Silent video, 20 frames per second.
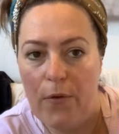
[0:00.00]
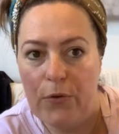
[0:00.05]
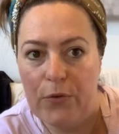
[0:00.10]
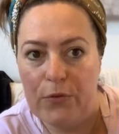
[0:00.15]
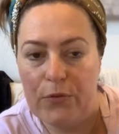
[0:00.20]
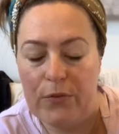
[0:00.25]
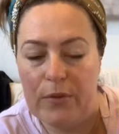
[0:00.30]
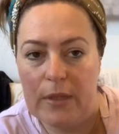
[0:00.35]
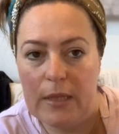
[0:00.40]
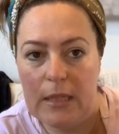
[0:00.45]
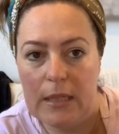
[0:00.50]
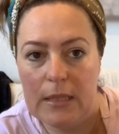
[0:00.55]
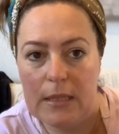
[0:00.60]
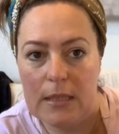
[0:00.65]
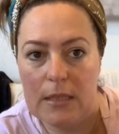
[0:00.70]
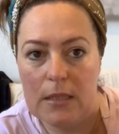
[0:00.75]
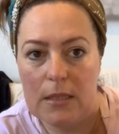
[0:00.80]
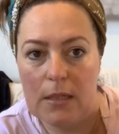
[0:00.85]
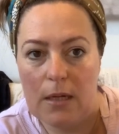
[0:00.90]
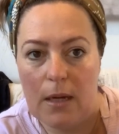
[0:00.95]
for
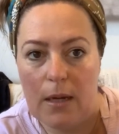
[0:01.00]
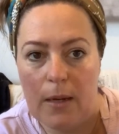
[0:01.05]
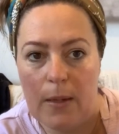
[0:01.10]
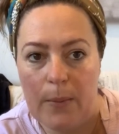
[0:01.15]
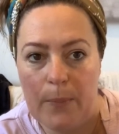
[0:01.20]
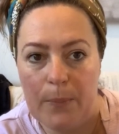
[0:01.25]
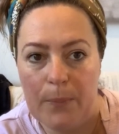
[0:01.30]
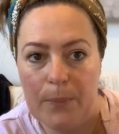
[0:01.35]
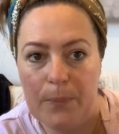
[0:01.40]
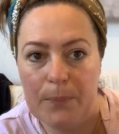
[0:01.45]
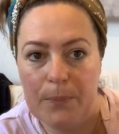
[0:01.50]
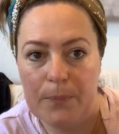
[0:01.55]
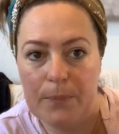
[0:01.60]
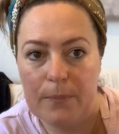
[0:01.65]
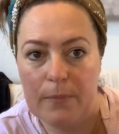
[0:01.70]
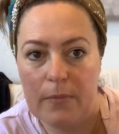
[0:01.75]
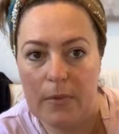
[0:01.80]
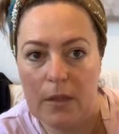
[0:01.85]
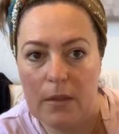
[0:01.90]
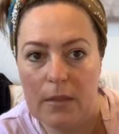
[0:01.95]
this
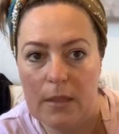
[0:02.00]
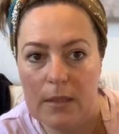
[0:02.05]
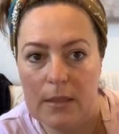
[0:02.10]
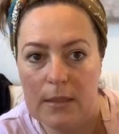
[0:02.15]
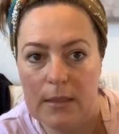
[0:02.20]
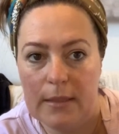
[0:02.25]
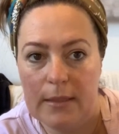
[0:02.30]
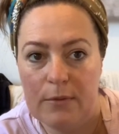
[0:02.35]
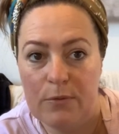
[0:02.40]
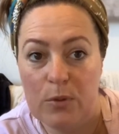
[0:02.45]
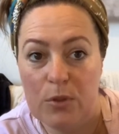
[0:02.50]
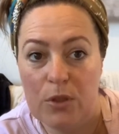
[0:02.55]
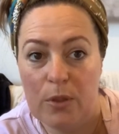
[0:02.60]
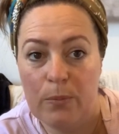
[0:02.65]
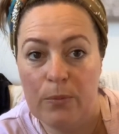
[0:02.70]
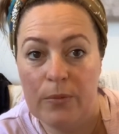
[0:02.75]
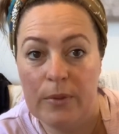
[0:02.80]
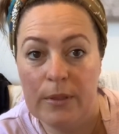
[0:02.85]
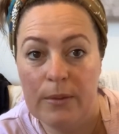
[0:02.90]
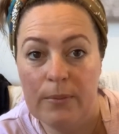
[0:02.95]
these leaves, which
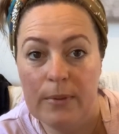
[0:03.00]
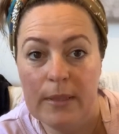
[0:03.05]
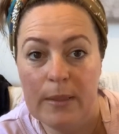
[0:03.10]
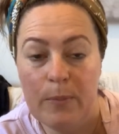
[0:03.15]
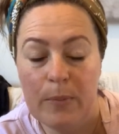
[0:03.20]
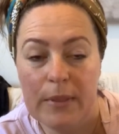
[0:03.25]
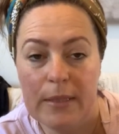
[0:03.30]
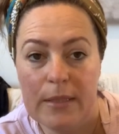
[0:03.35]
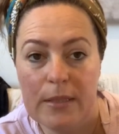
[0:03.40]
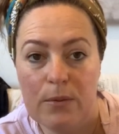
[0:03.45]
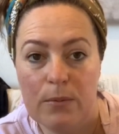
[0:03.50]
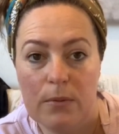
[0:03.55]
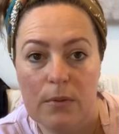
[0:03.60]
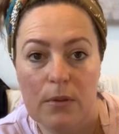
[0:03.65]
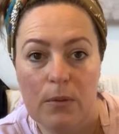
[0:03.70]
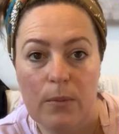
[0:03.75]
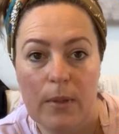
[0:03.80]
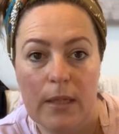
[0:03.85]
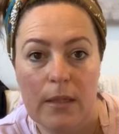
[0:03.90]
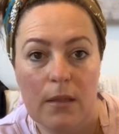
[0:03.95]
I'm really, really pleased with
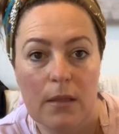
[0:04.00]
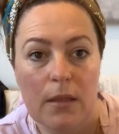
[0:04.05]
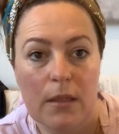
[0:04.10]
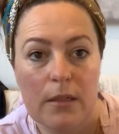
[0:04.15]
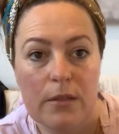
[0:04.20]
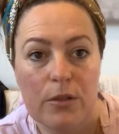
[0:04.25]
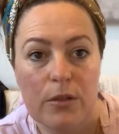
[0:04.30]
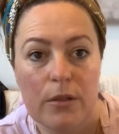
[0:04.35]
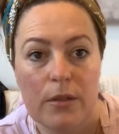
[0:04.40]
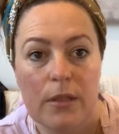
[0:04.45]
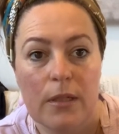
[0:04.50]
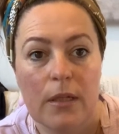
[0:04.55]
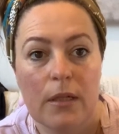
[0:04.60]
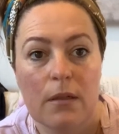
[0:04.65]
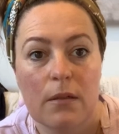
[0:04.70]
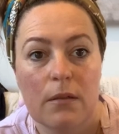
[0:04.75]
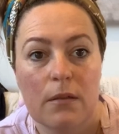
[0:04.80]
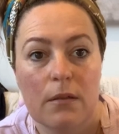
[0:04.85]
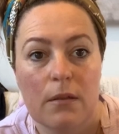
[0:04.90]
the way they turned out.